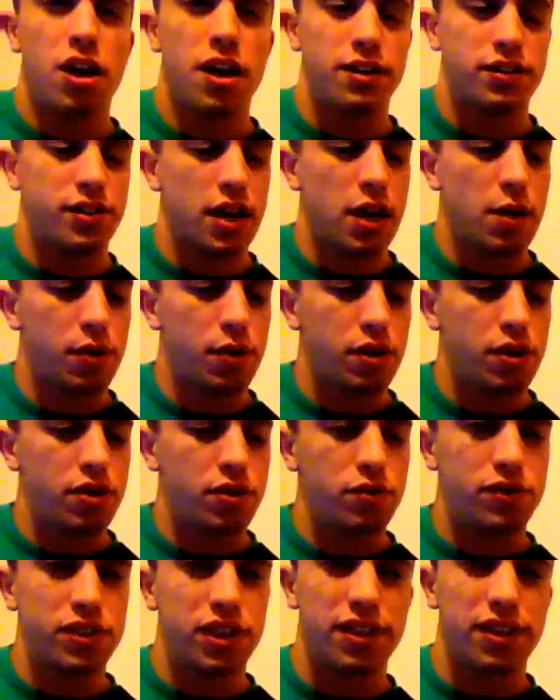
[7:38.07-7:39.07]
Alright, so now we're
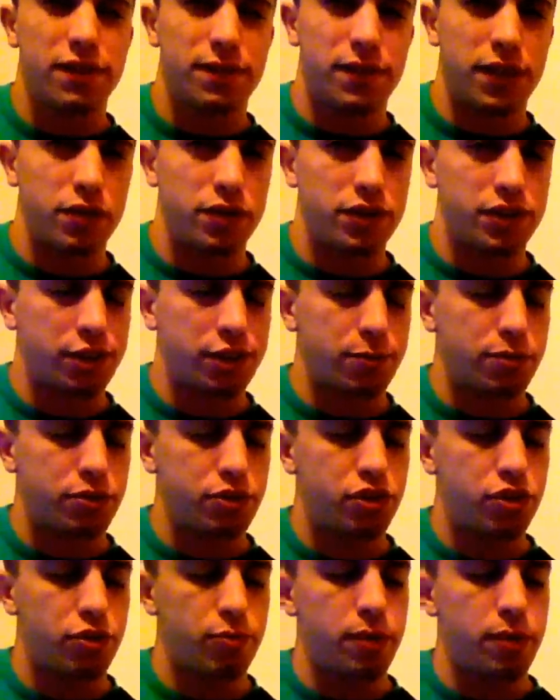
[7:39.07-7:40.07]
going to do something very
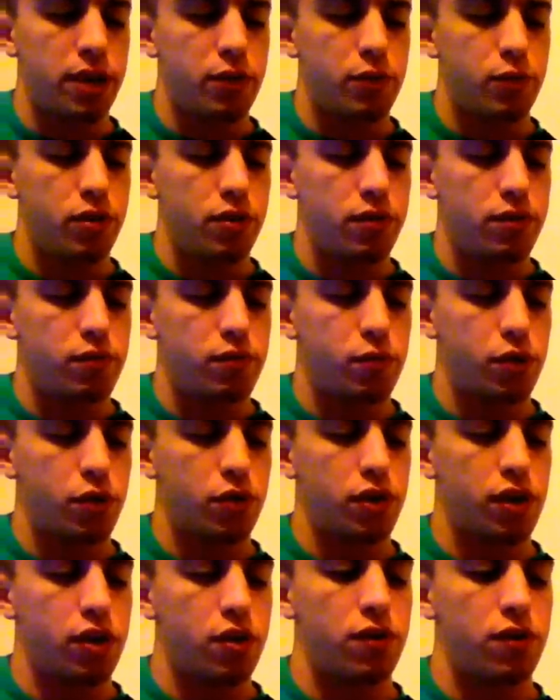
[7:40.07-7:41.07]
similar to the main riff.
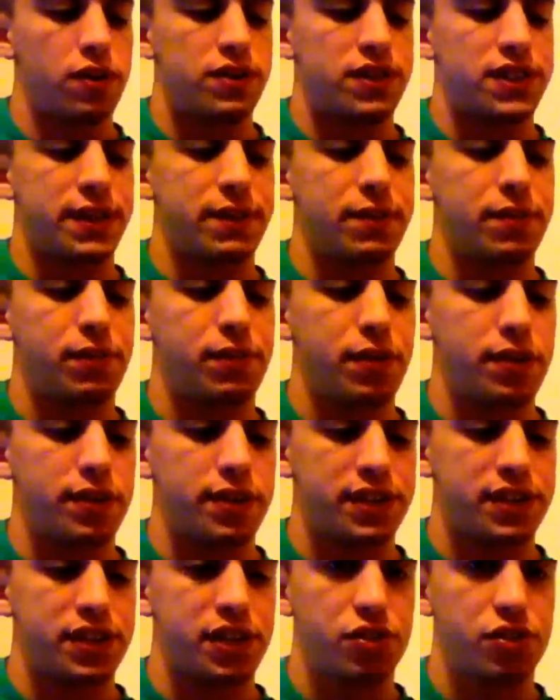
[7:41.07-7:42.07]
We're going to go to the 7th
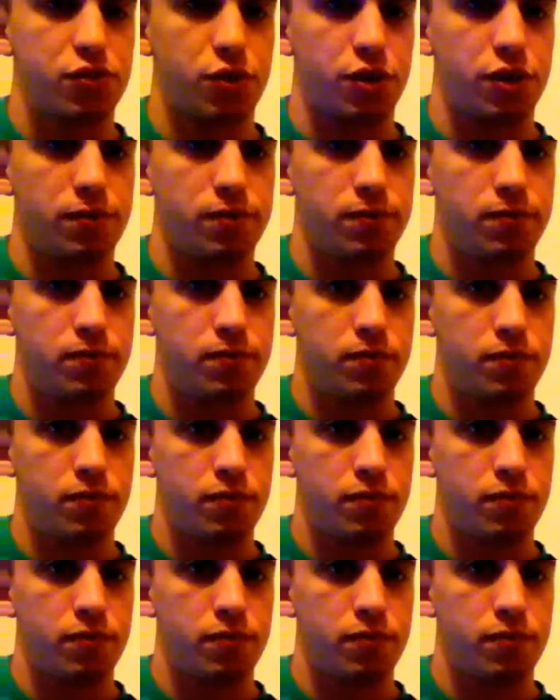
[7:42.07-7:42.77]
fret on the 6th string.